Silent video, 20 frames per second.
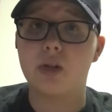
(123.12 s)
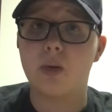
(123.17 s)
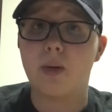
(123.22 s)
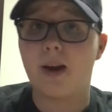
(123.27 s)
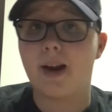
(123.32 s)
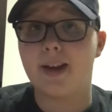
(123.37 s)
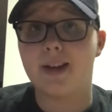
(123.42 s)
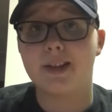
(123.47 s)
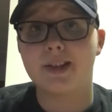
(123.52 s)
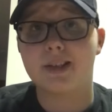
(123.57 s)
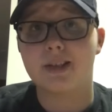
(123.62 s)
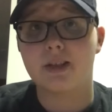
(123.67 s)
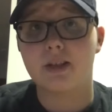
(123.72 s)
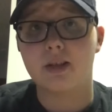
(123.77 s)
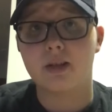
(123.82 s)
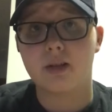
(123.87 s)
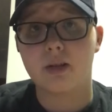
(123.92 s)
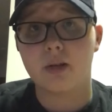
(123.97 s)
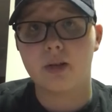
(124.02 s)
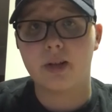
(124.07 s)
or I can see
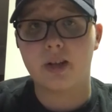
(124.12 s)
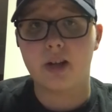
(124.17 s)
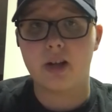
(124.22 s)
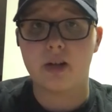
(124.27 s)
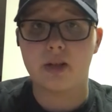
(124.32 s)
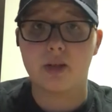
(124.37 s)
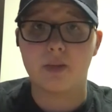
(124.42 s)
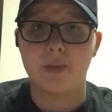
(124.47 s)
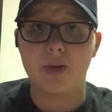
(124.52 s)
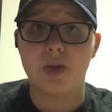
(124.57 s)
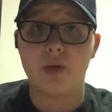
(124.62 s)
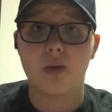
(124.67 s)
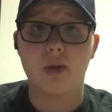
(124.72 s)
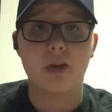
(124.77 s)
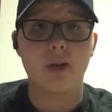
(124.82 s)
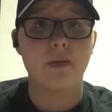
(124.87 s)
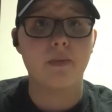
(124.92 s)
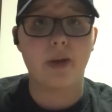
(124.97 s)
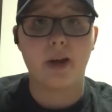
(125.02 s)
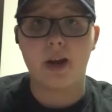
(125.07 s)
it turning out to be
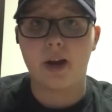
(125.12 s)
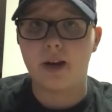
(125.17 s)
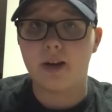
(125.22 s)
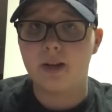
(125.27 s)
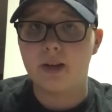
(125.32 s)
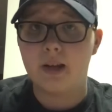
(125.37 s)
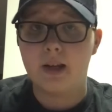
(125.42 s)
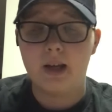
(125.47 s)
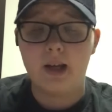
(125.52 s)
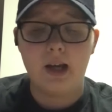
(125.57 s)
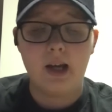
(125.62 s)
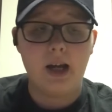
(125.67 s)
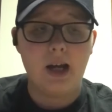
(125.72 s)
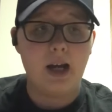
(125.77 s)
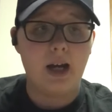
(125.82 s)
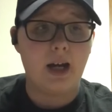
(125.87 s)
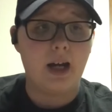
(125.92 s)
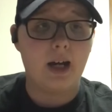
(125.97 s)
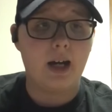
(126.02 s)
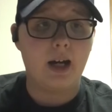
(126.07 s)
really bad.
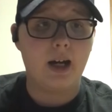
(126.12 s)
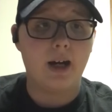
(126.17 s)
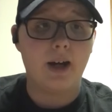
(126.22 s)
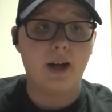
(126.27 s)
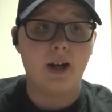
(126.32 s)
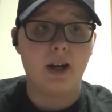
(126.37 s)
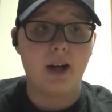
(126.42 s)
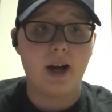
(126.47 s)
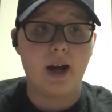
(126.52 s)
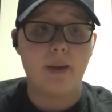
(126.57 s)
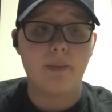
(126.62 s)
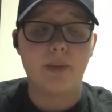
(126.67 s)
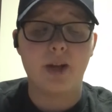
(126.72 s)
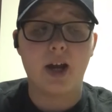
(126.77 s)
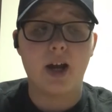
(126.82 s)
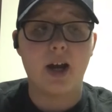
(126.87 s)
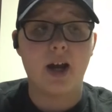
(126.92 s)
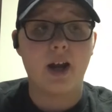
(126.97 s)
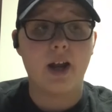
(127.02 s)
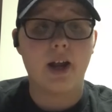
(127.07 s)
I'm
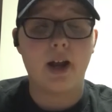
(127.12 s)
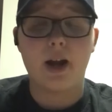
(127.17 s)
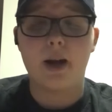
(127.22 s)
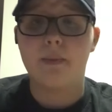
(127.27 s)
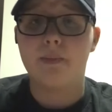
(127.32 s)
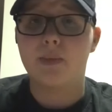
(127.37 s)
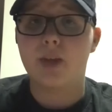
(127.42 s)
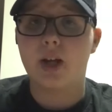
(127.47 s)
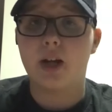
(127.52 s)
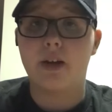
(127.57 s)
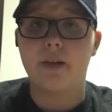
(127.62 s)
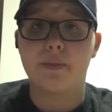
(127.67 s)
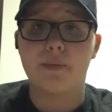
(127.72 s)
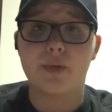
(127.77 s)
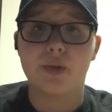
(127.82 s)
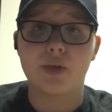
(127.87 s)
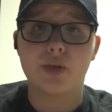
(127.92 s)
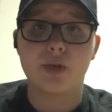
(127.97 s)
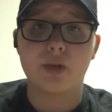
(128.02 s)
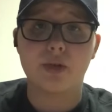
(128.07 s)
not
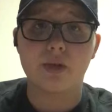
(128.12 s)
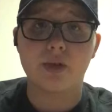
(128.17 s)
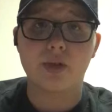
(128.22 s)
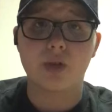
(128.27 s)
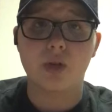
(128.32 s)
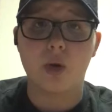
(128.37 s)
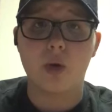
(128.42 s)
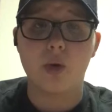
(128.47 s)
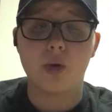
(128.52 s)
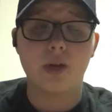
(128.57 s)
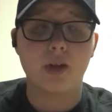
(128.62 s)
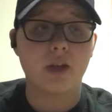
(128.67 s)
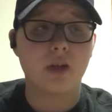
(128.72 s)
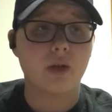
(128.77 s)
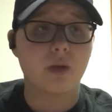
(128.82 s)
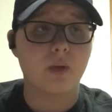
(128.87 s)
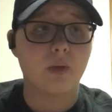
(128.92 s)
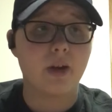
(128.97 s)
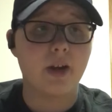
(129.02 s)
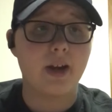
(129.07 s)
for sure sold
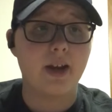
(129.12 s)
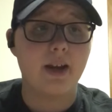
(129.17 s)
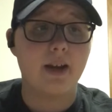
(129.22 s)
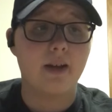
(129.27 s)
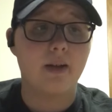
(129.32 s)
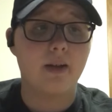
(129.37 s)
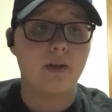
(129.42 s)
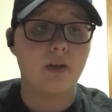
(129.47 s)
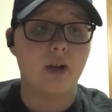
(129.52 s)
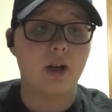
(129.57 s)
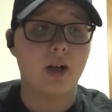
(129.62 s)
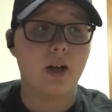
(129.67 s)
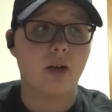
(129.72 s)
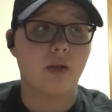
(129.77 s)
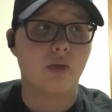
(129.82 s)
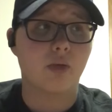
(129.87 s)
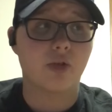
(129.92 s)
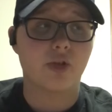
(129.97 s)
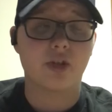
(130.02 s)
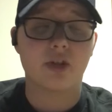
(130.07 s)
either way.
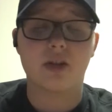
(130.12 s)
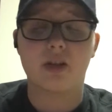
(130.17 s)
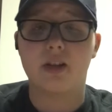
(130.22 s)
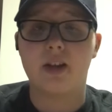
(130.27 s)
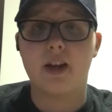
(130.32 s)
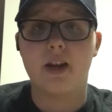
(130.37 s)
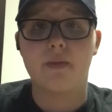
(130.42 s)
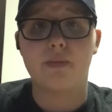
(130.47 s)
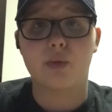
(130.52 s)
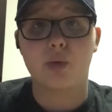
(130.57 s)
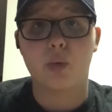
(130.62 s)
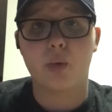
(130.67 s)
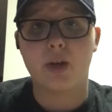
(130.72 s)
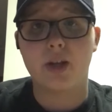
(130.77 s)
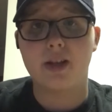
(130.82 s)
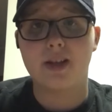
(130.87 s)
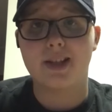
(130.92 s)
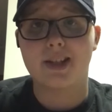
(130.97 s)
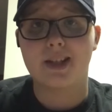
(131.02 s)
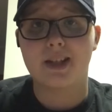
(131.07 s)
We're just going to have to
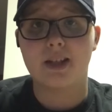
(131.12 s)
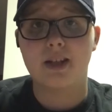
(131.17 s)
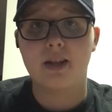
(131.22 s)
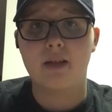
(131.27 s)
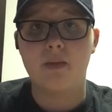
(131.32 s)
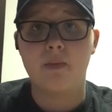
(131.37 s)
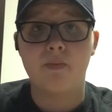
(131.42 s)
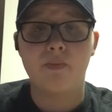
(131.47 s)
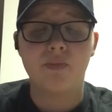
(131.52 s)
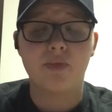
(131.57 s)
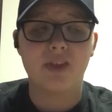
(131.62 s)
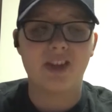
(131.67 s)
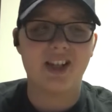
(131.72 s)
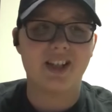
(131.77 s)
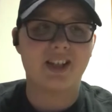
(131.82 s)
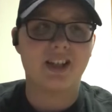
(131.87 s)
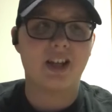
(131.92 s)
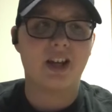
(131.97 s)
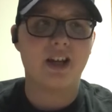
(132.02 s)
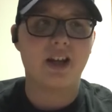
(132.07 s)
wait and see.
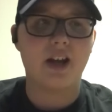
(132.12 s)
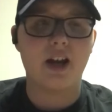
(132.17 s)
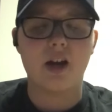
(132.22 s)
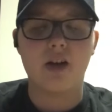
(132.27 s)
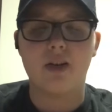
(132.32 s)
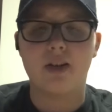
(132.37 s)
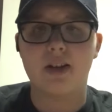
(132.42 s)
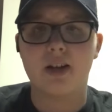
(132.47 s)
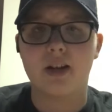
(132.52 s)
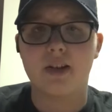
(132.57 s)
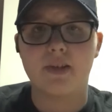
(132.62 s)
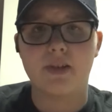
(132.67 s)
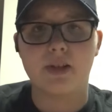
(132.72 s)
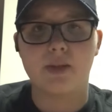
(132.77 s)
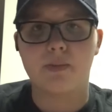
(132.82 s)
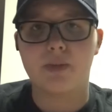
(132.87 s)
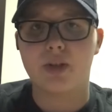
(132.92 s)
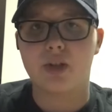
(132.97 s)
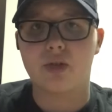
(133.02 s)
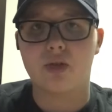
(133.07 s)
That's kind of how a lot of these
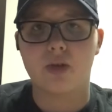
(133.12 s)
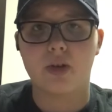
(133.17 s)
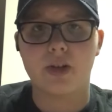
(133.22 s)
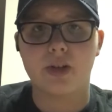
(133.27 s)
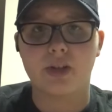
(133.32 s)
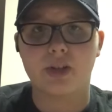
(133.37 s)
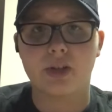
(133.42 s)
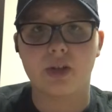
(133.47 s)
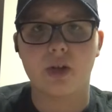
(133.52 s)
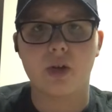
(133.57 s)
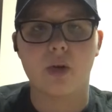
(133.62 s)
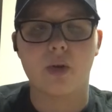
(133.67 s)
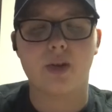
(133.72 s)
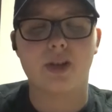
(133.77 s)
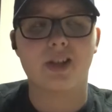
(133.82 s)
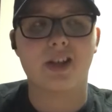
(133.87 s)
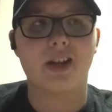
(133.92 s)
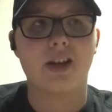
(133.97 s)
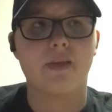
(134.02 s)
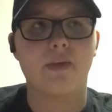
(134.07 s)
big trades go.
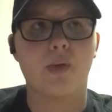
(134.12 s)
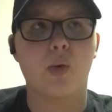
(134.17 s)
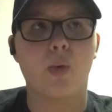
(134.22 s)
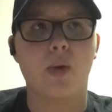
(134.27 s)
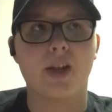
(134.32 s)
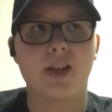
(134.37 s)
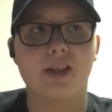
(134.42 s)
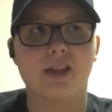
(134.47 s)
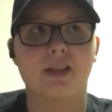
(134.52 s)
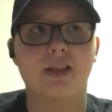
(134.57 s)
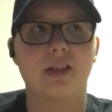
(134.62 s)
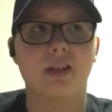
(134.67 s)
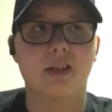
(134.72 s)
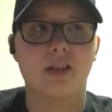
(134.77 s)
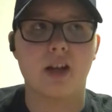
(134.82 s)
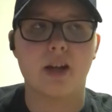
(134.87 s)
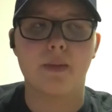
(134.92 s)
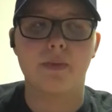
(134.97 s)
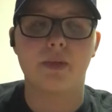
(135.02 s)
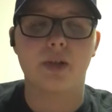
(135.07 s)
It's kind of a wait and see
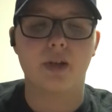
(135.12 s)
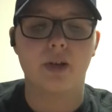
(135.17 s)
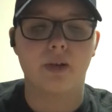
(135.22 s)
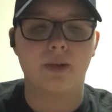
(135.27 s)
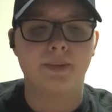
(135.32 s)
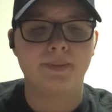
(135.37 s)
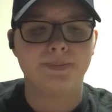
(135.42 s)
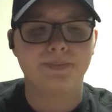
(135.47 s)
type deal.